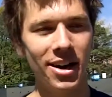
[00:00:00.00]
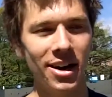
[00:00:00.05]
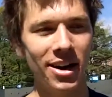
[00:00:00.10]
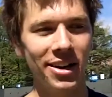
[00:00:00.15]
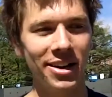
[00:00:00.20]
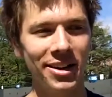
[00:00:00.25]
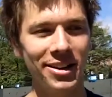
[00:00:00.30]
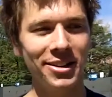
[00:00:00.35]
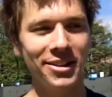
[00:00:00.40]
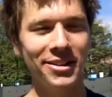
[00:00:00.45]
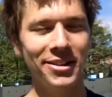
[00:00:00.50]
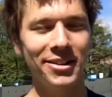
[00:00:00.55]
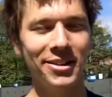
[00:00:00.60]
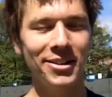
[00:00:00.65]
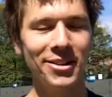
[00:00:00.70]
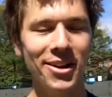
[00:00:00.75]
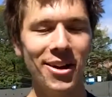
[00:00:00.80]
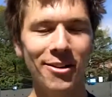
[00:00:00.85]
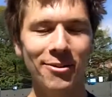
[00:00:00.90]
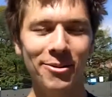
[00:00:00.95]
Uh, it
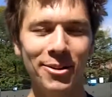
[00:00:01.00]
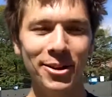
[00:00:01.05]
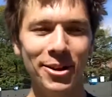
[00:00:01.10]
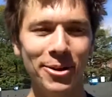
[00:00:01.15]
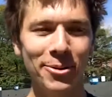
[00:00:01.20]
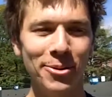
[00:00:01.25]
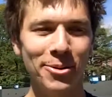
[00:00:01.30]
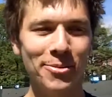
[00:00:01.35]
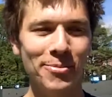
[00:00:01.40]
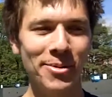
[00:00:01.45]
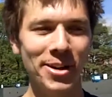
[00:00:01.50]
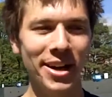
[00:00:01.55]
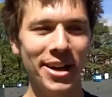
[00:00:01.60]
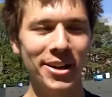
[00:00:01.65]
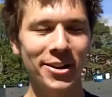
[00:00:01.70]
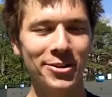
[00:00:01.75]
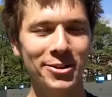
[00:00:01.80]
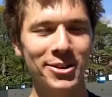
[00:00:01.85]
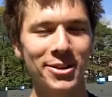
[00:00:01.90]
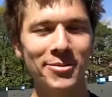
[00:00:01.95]
not really with me. I
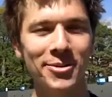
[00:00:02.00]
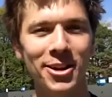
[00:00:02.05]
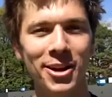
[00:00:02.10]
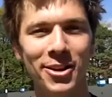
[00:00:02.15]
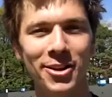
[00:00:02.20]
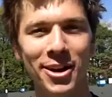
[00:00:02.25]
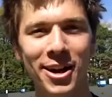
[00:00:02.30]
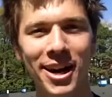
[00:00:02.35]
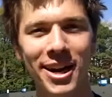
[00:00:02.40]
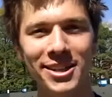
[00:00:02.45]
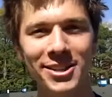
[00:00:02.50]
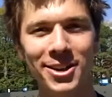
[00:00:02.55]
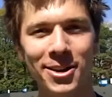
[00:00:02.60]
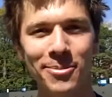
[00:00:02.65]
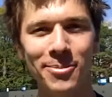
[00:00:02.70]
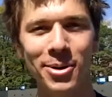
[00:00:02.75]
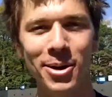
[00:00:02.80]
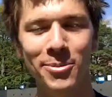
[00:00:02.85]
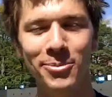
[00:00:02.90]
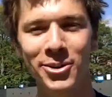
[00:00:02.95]
know some of the other guys
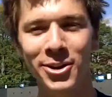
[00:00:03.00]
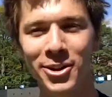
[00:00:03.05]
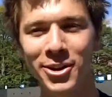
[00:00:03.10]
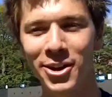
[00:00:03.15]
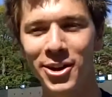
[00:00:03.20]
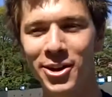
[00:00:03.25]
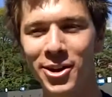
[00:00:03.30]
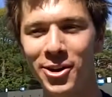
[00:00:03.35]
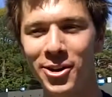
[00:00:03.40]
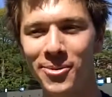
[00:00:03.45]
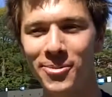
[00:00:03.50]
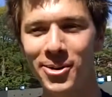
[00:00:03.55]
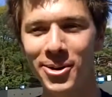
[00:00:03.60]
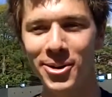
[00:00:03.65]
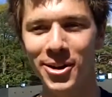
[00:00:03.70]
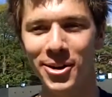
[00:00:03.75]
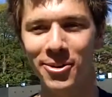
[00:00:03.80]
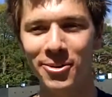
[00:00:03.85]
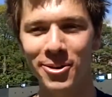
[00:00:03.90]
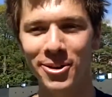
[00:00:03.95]
got bumped. I think Guillermo
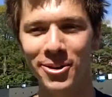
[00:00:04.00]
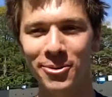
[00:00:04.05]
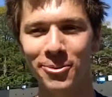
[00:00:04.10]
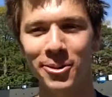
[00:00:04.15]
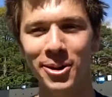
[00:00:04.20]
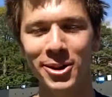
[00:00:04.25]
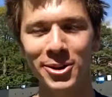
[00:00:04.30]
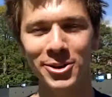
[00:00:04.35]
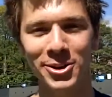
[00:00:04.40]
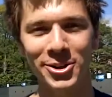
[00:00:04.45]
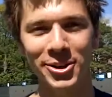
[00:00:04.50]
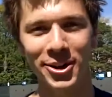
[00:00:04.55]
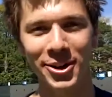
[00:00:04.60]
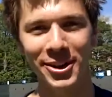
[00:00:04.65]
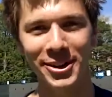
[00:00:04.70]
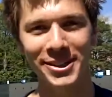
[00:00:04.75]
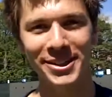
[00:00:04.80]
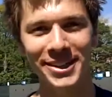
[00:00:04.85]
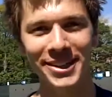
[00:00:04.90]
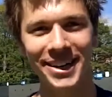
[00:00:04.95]
got one of the whale
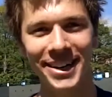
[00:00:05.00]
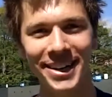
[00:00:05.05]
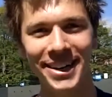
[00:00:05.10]
sharks. So.